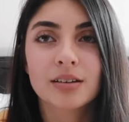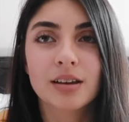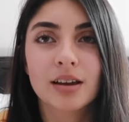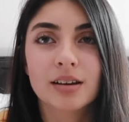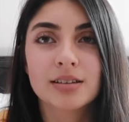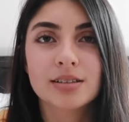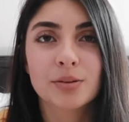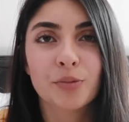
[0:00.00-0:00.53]

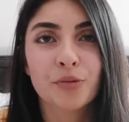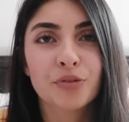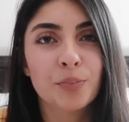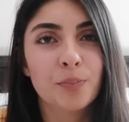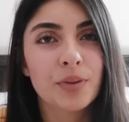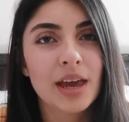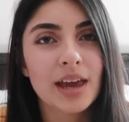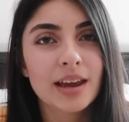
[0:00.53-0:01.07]
like some of the
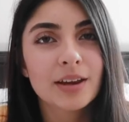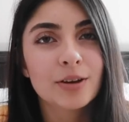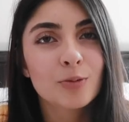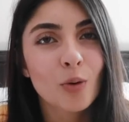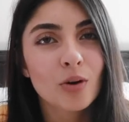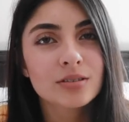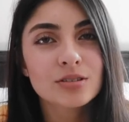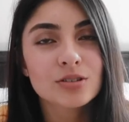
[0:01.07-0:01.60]
paid
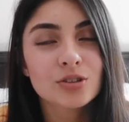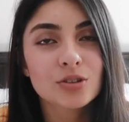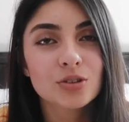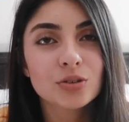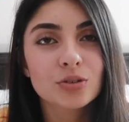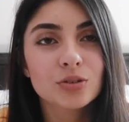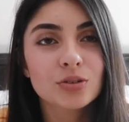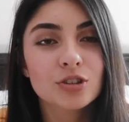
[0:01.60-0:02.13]
ones
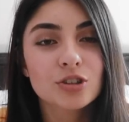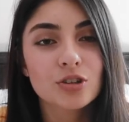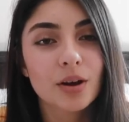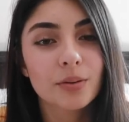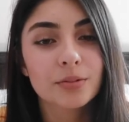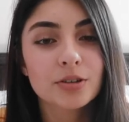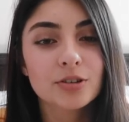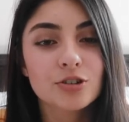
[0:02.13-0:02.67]
do so
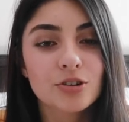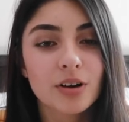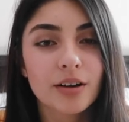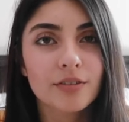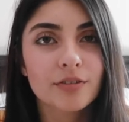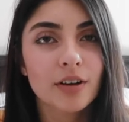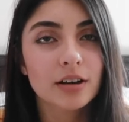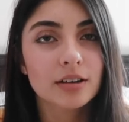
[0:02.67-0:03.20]
i'm gonna
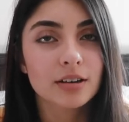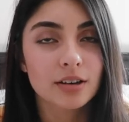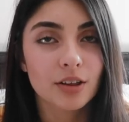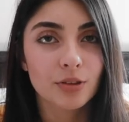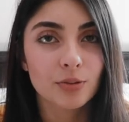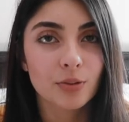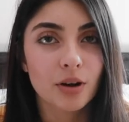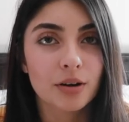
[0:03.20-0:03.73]
try and find
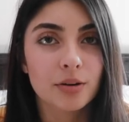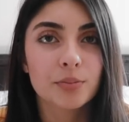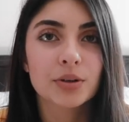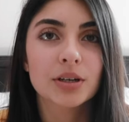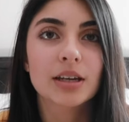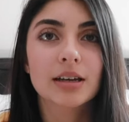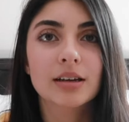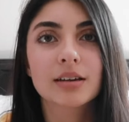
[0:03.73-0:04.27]
another one
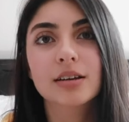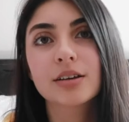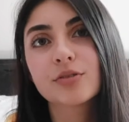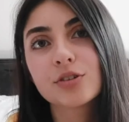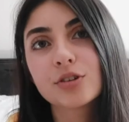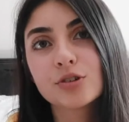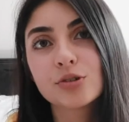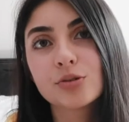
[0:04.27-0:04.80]
but like
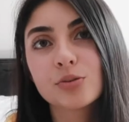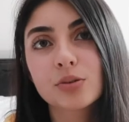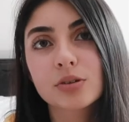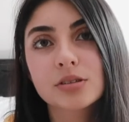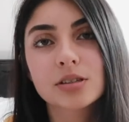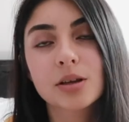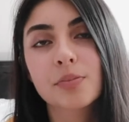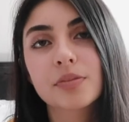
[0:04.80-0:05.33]
if you do
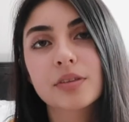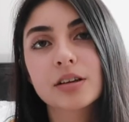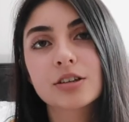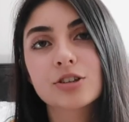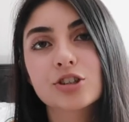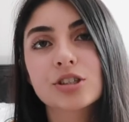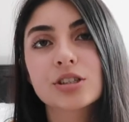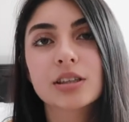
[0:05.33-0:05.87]
want
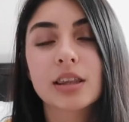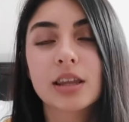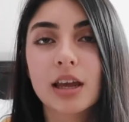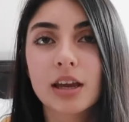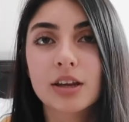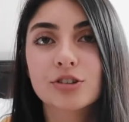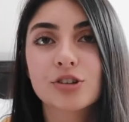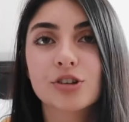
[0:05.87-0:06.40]
something just
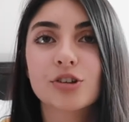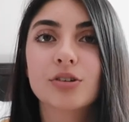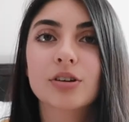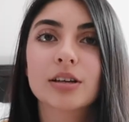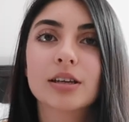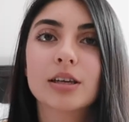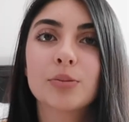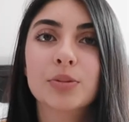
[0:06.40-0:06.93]
there so you
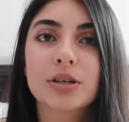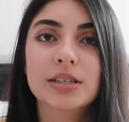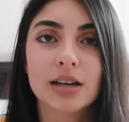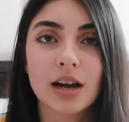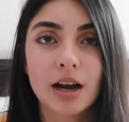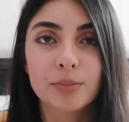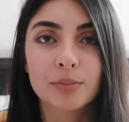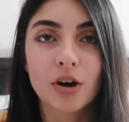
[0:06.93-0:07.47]
can keep a
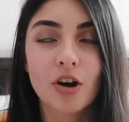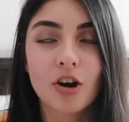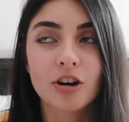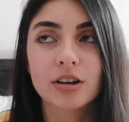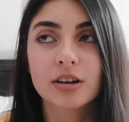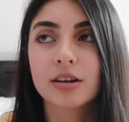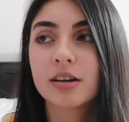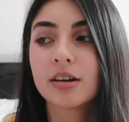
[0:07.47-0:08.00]
timer
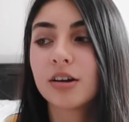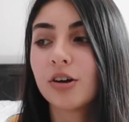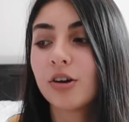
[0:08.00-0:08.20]
on